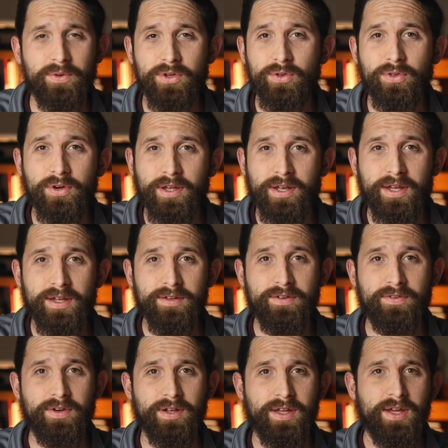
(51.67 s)
When you look at
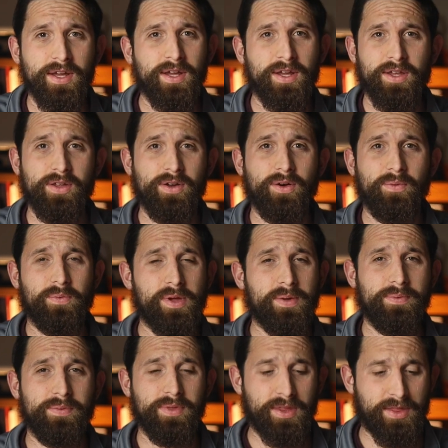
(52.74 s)
history,
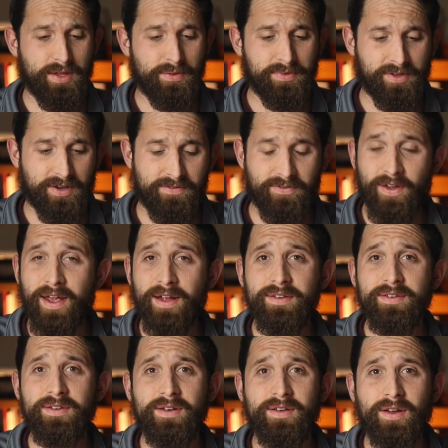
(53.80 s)
it was
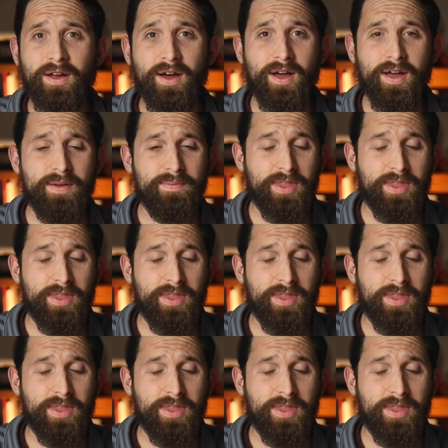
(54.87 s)
advanced in time.